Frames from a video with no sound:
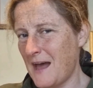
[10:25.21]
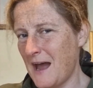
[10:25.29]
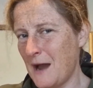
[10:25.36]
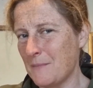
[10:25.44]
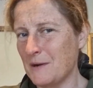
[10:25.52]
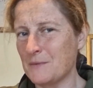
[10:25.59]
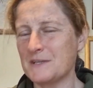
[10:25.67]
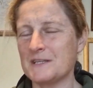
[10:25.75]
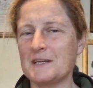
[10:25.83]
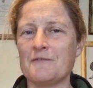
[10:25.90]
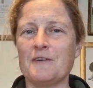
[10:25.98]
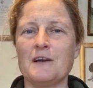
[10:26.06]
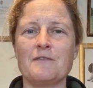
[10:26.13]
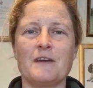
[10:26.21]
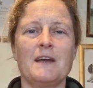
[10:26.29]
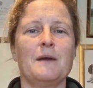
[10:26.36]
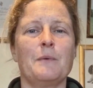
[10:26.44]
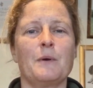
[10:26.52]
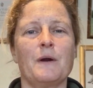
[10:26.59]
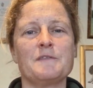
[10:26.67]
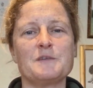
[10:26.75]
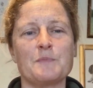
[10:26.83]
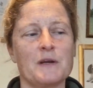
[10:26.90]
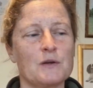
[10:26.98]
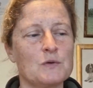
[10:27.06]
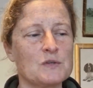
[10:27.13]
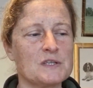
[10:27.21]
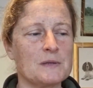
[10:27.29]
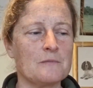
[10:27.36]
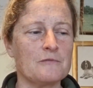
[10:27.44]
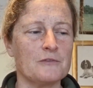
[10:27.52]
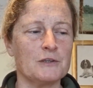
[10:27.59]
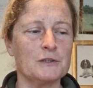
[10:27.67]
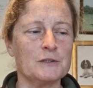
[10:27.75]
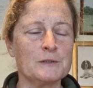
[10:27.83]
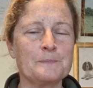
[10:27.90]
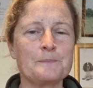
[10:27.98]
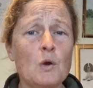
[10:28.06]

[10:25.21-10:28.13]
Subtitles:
how about we sniff over here where I've sprinkled some food.